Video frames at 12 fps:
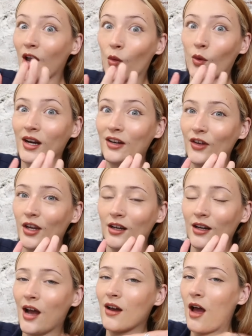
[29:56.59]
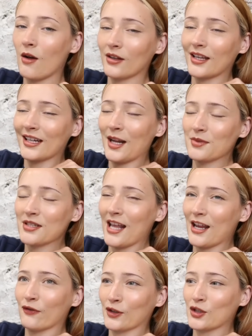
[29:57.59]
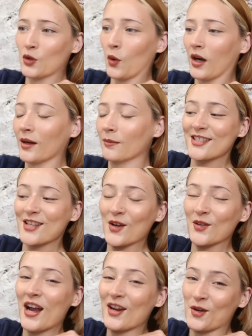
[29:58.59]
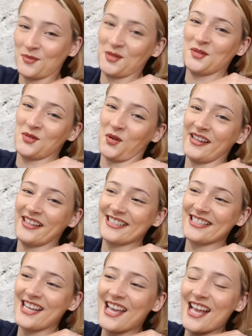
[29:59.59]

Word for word: We're gonna figure it out. I'll get it up today for sure. So I hope you enjoy it.